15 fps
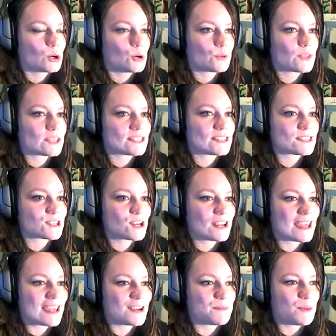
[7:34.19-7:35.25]
Oh, Just this is
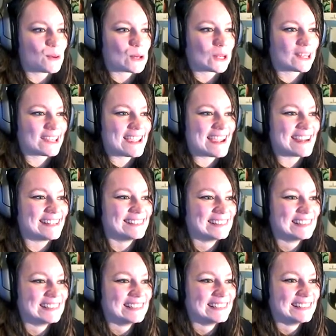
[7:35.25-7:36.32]
gonna end poorly.
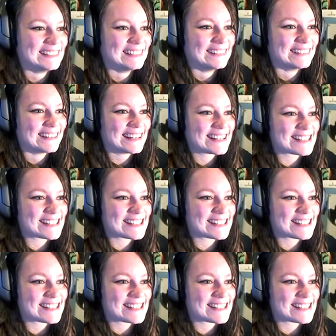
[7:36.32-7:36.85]
Stretch a little, We're